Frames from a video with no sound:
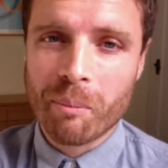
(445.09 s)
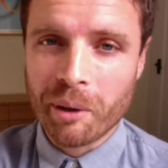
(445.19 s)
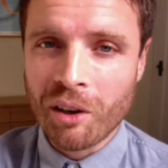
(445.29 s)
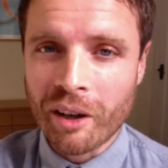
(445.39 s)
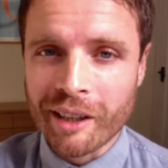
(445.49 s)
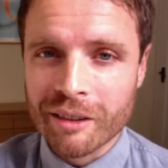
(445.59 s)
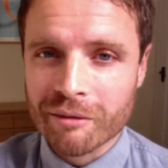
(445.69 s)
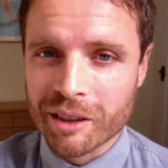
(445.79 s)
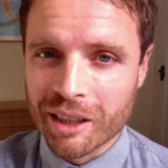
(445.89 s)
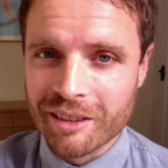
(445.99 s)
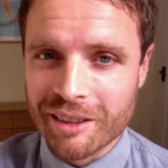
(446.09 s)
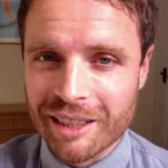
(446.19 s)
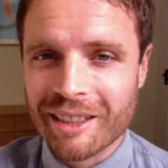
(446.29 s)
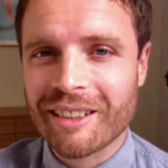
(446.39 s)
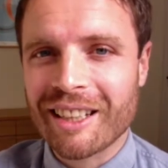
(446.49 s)
benign, redundant. They
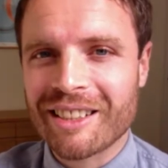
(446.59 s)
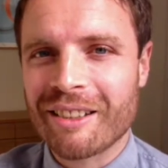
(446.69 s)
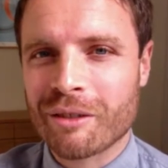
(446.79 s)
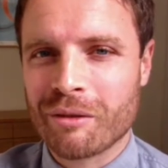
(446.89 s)
don't actually have a